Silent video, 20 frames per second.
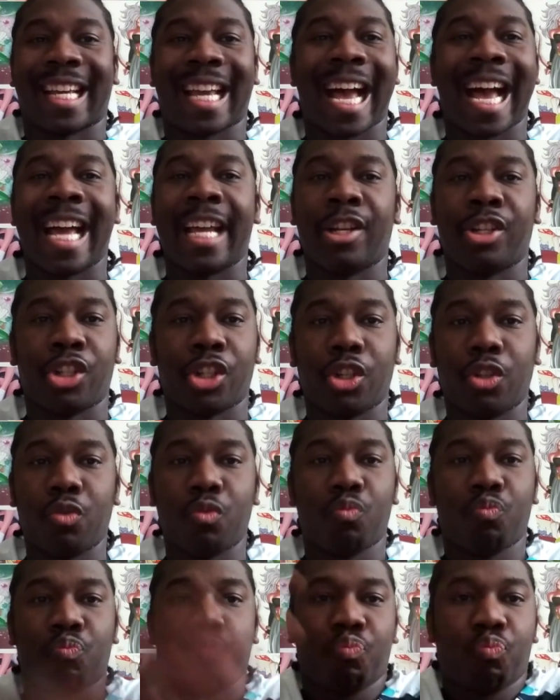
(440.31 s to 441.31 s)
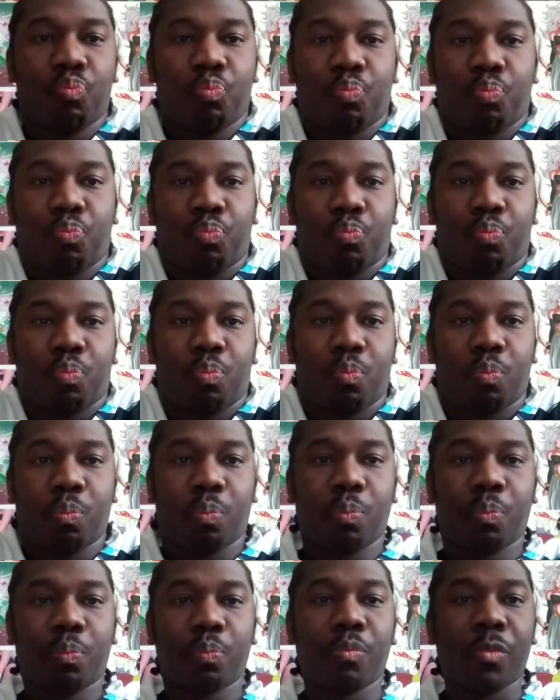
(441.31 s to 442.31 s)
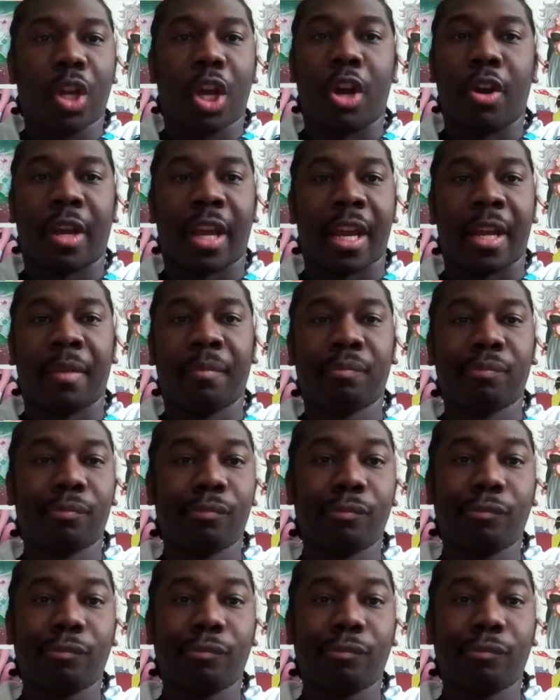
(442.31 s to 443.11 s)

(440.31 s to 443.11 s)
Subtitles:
kaiju. Okay.